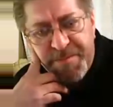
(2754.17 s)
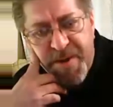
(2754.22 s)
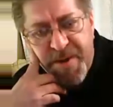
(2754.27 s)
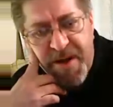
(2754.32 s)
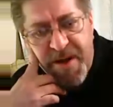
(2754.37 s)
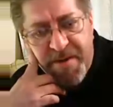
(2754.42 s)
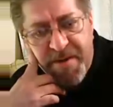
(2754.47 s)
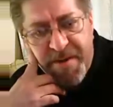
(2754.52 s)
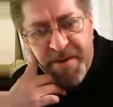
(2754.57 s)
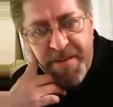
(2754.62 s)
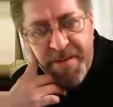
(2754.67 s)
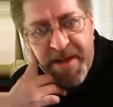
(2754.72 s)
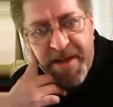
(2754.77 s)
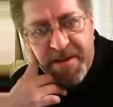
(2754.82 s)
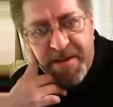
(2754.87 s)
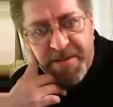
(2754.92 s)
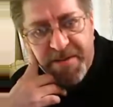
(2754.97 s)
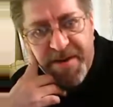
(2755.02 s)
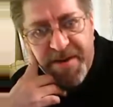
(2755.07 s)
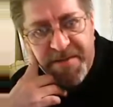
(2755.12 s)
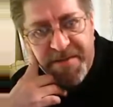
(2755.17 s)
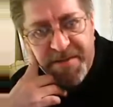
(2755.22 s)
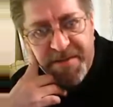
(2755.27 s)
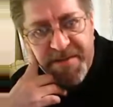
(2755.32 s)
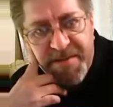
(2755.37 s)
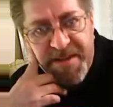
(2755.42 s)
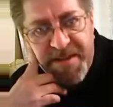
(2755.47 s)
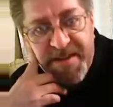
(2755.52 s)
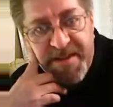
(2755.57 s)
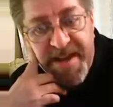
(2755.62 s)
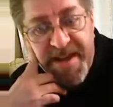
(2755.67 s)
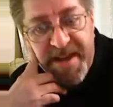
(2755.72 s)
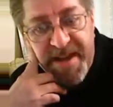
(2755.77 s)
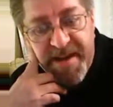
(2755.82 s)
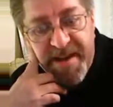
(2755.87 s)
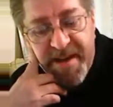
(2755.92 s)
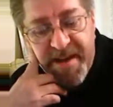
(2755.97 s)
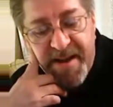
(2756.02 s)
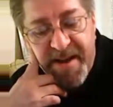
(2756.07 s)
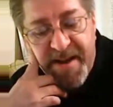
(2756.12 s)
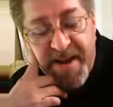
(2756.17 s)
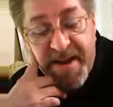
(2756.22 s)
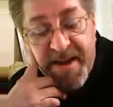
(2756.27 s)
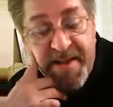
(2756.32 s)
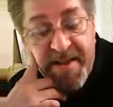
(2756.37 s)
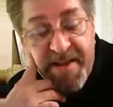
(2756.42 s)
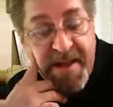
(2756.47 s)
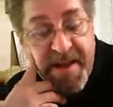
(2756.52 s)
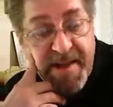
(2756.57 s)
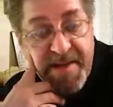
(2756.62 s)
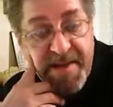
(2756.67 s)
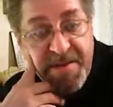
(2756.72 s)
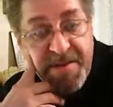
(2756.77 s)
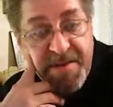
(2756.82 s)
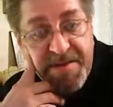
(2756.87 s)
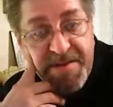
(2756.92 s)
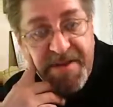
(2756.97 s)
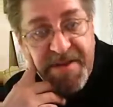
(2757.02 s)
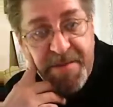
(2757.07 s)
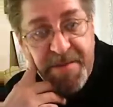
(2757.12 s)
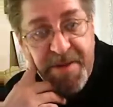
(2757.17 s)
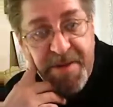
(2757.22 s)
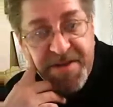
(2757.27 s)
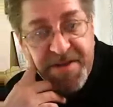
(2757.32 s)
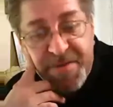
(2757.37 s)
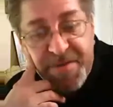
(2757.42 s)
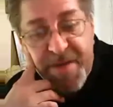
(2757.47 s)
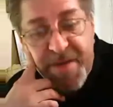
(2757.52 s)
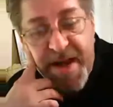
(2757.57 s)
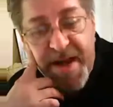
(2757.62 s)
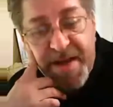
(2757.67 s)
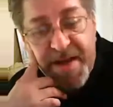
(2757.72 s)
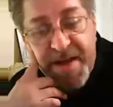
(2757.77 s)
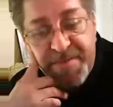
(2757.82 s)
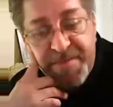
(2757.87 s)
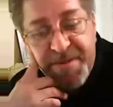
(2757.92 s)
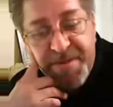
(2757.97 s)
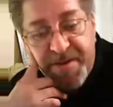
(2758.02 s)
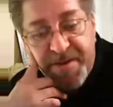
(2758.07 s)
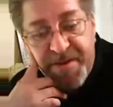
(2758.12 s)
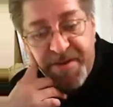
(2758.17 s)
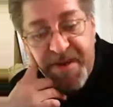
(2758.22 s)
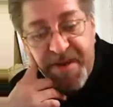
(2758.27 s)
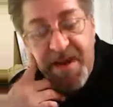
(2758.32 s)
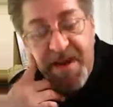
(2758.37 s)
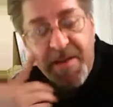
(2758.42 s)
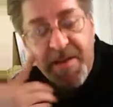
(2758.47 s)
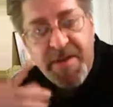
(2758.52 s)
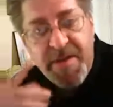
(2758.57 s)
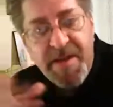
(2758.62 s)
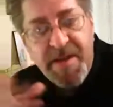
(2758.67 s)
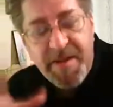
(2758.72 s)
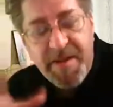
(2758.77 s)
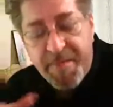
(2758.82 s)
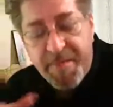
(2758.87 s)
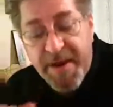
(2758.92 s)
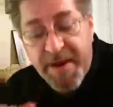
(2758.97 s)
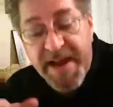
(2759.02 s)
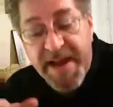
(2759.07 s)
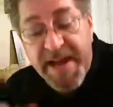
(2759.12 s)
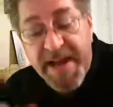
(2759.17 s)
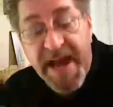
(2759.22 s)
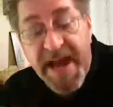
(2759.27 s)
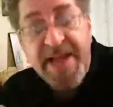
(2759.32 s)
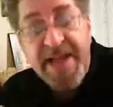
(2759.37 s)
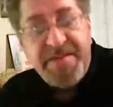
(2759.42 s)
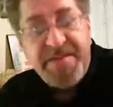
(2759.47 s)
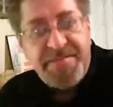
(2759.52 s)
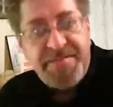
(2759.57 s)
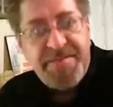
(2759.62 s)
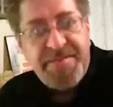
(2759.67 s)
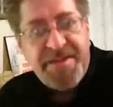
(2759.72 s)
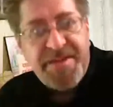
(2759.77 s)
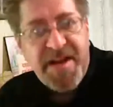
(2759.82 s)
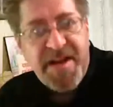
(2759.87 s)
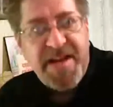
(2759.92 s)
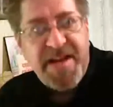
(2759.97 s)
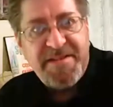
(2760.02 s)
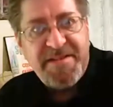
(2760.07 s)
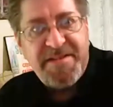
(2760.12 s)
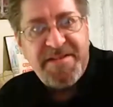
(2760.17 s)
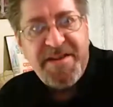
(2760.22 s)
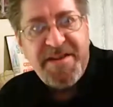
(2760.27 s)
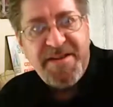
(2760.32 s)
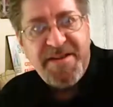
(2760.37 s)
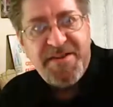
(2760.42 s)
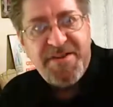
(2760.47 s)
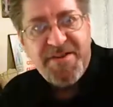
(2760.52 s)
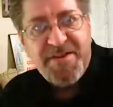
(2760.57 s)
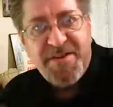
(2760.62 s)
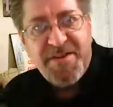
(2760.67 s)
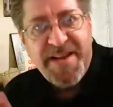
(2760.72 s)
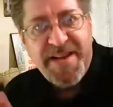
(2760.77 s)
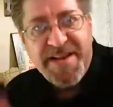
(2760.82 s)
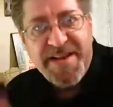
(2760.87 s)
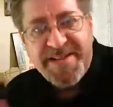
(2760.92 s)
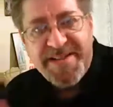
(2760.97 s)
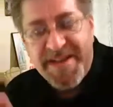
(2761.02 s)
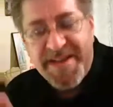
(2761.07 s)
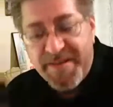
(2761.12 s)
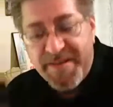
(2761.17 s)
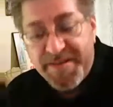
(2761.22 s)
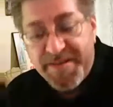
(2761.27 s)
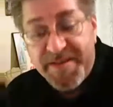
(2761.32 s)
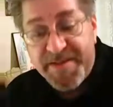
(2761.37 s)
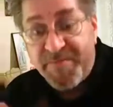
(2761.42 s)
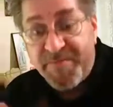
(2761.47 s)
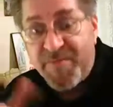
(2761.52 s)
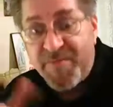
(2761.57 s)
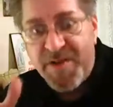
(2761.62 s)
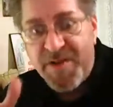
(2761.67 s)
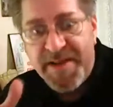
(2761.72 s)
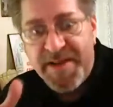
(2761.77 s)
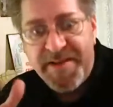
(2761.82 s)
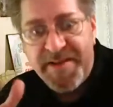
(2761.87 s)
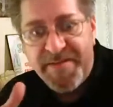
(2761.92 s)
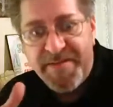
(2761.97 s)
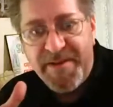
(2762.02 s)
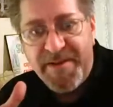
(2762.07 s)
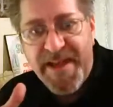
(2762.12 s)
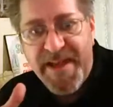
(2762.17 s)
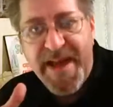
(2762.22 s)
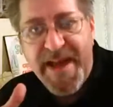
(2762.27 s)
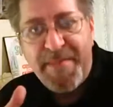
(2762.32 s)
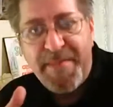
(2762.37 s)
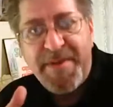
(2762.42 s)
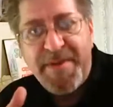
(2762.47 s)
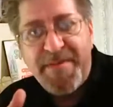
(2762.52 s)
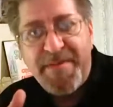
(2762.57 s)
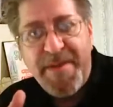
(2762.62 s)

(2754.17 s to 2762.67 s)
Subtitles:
priority mail or whatever. Sent that, and then it was $10 a pop. So, but I got Snot's signature. Like I said, I was really really happy